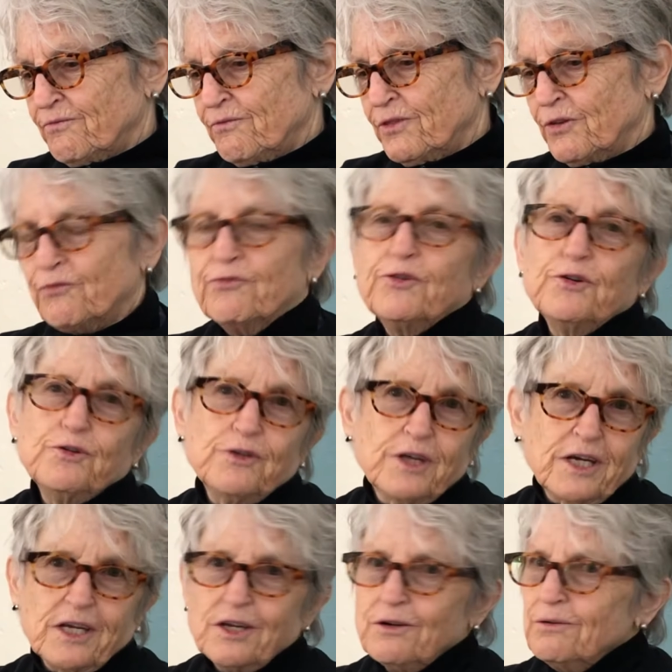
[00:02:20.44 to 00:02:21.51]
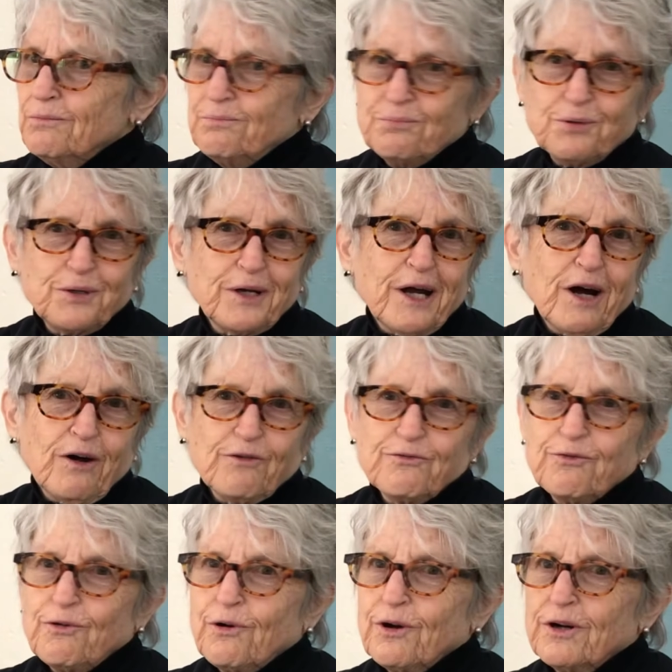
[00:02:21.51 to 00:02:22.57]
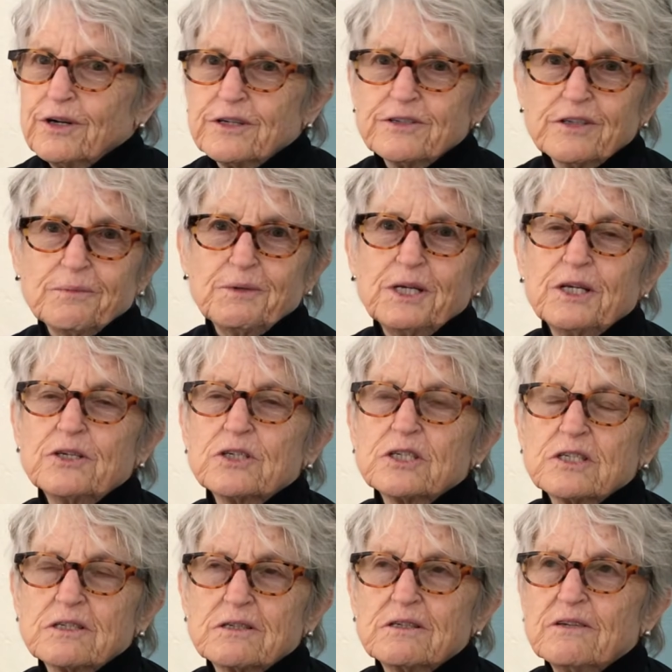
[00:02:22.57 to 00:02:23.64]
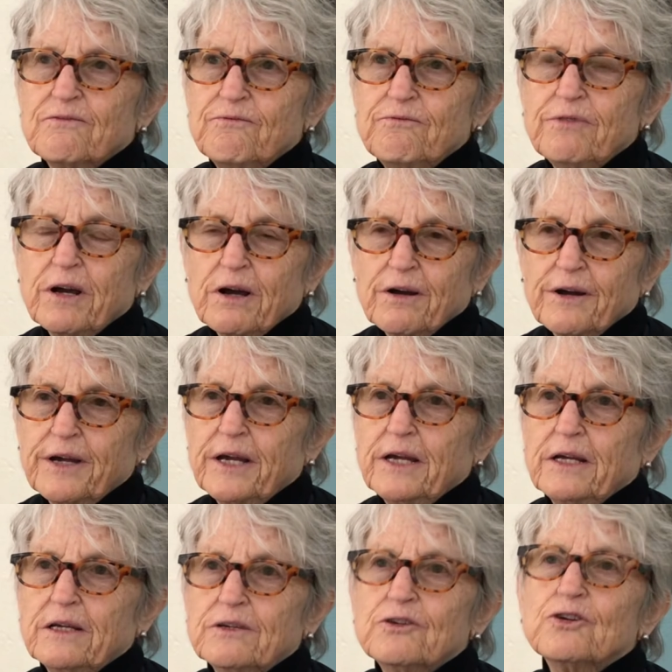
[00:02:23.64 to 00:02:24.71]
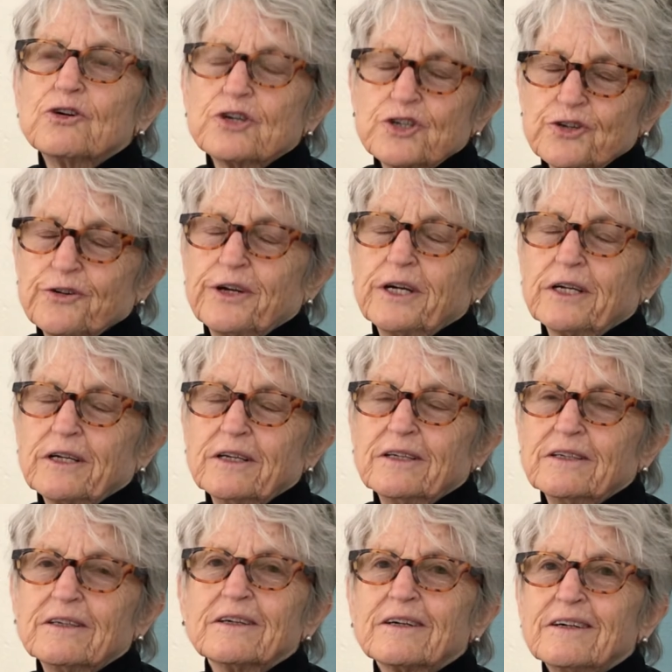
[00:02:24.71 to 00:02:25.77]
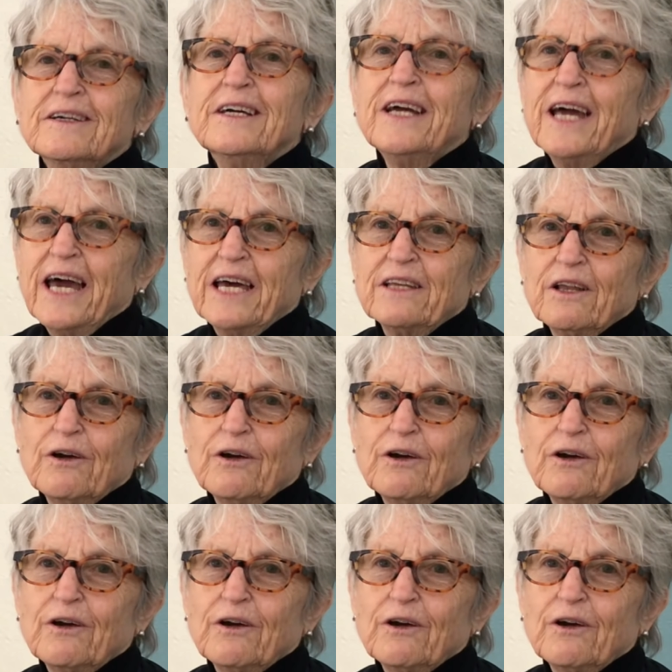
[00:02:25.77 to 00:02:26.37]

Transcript: the food that you put out for us. I mean, just very nurturing and